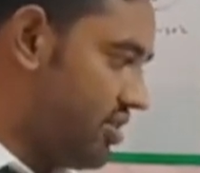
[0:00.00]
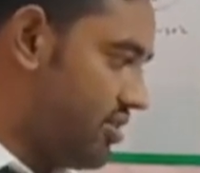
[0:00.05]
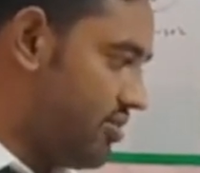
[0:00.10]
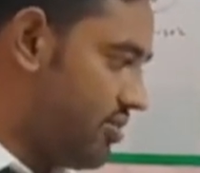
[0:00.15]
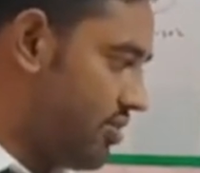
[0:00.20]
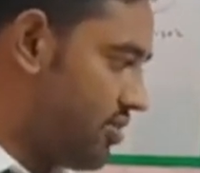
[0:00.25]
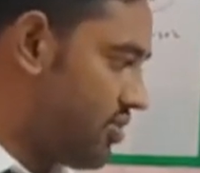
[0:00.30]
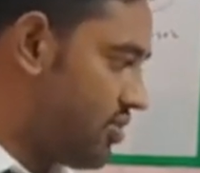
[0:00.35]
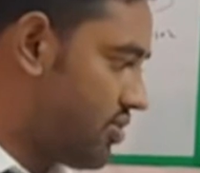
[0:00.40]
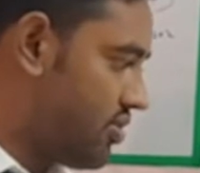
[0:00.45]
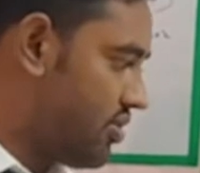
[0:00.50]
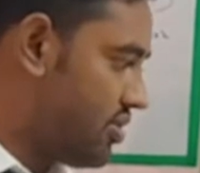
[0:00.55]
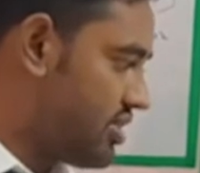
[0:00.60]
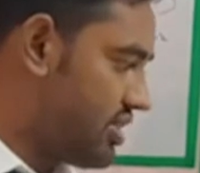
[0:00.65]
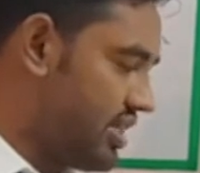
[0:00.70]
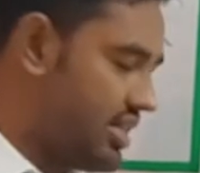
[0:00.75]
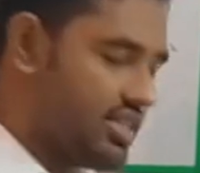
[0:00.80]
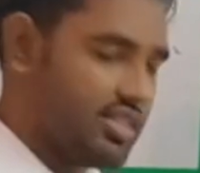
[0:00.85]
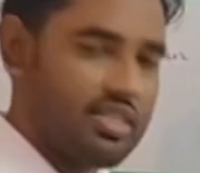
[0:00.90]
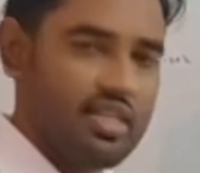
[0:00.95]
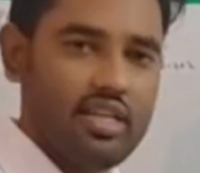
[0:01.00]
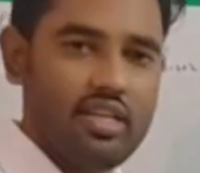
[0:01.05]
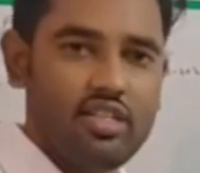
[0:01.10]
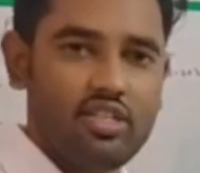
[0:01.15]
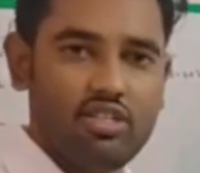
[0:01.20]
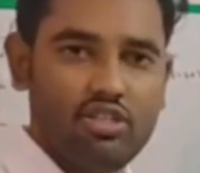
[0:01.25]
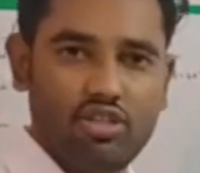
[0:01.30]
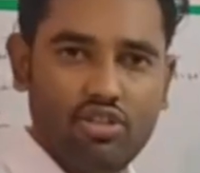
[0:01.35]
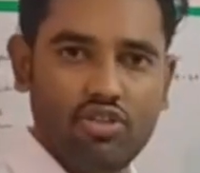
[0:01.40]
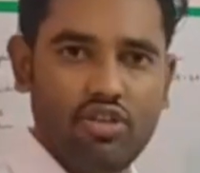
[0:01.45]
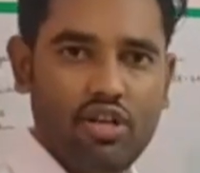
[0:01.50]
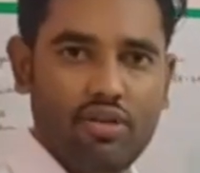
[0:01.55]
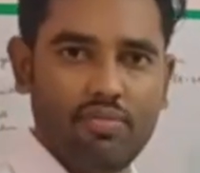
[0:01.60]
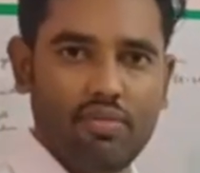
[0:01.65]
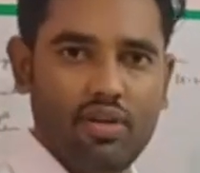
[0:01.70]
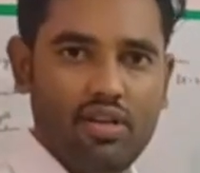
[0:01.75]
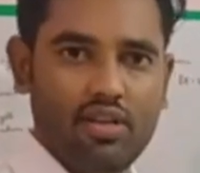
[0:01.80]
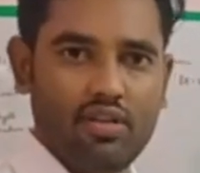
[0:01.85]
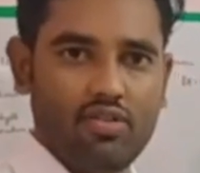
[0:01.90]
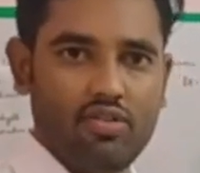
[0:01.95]
Glucose is a sugar
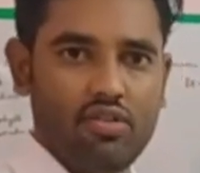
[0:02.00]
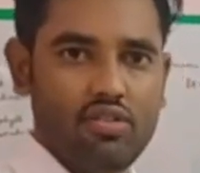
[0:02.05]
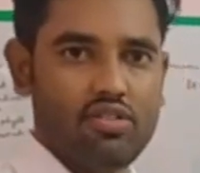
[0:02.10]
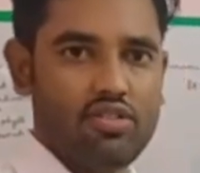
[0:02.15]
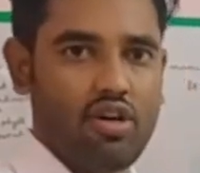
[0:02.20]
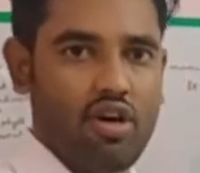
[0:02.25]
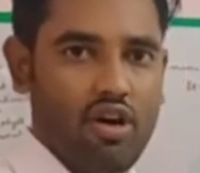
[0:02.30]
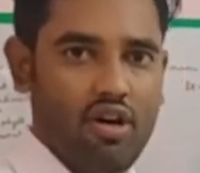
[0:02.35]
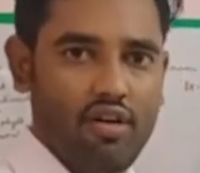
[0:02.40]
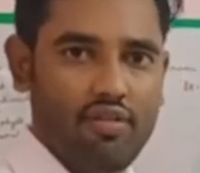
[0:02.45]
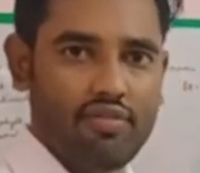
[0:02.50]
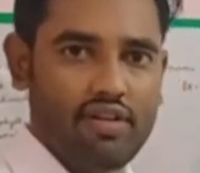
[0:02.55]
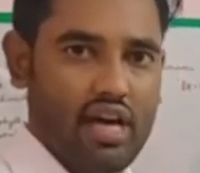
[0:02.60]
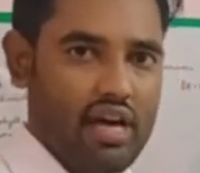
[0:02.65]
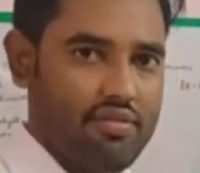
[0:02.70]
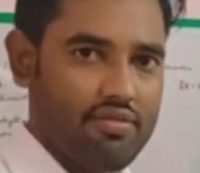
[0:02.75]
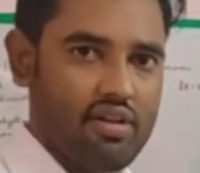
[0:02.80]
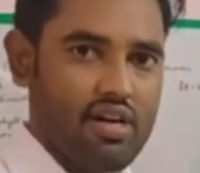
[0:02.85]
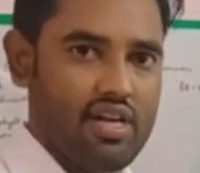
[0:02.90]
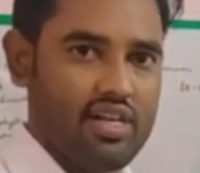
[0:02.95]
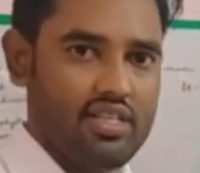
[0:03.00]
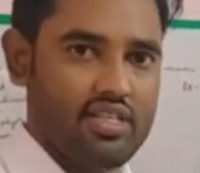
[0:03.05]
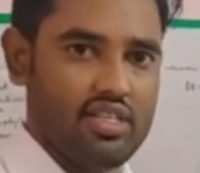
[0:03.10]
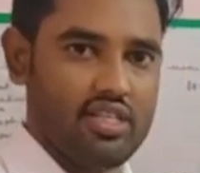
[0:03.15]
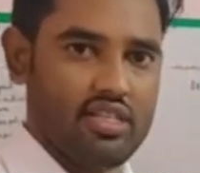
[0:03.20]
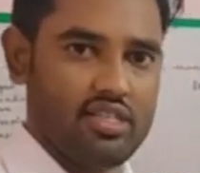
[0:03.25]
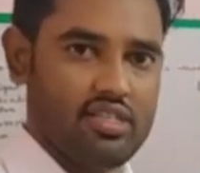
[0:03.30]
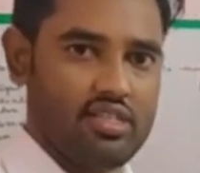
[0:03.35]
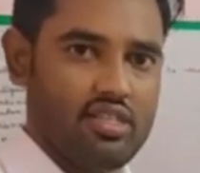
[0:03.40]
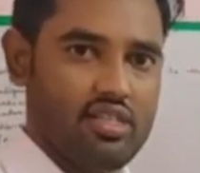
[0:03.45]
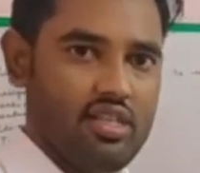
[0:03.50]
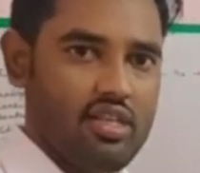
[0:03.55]
molecules of carbohydrates.